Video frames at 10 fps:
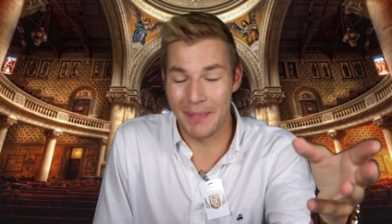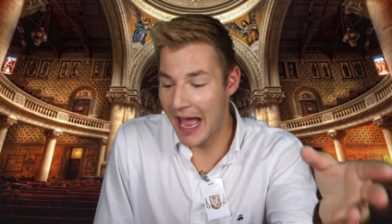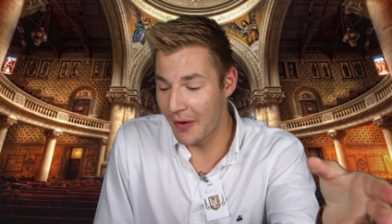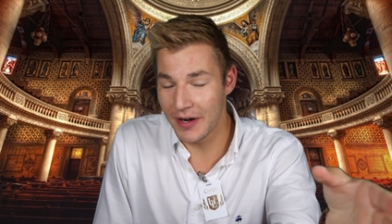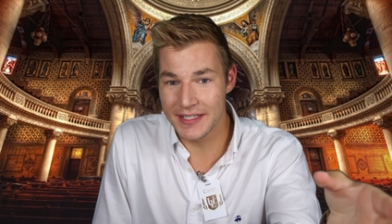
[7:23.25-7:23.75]

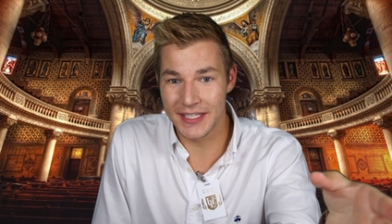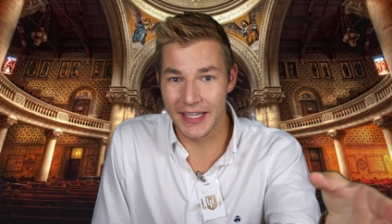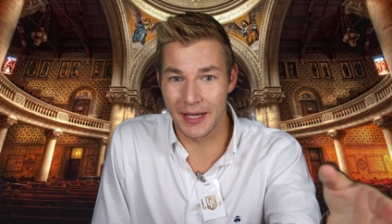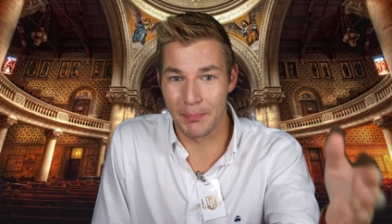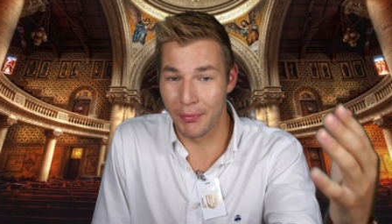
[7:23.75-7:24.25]
power to
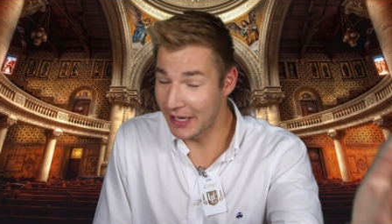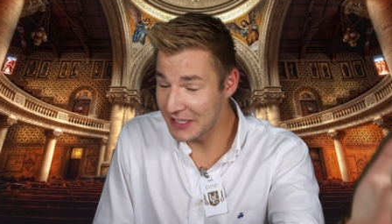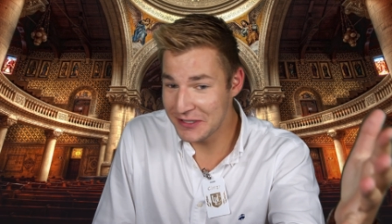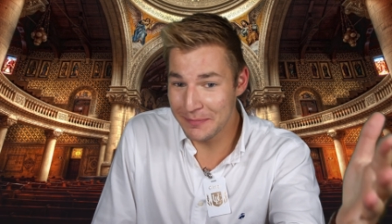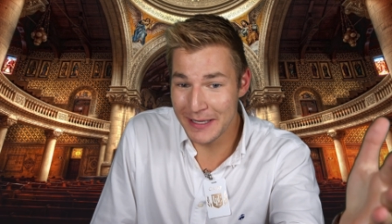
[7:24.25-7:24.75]
like
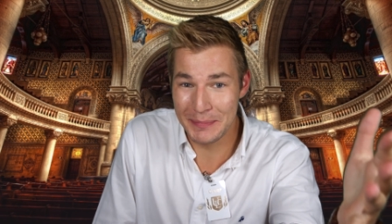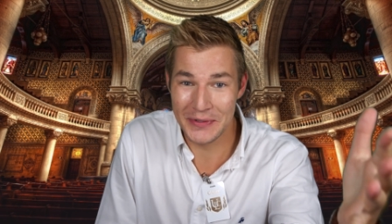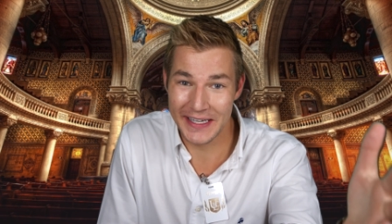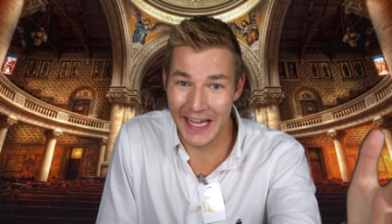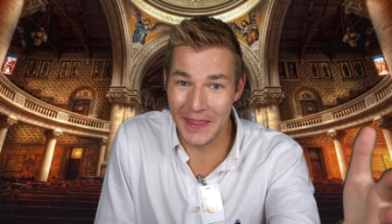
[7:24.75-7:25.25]
bring two people
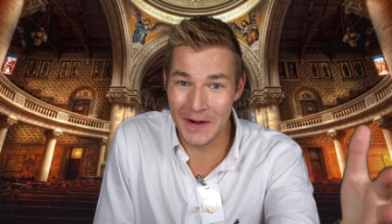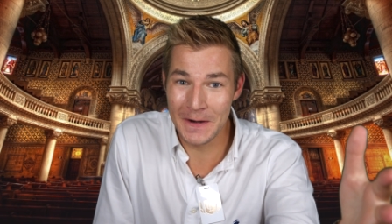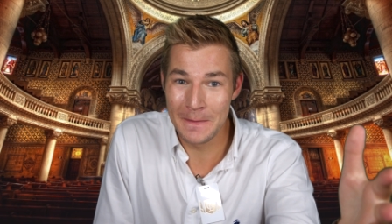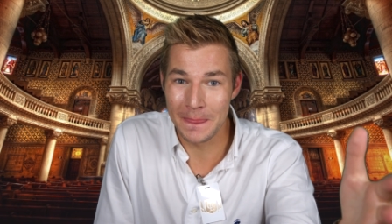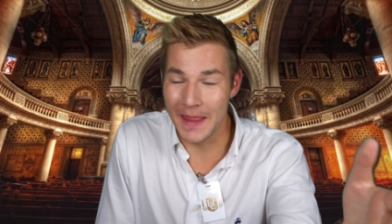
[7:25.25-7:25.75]
together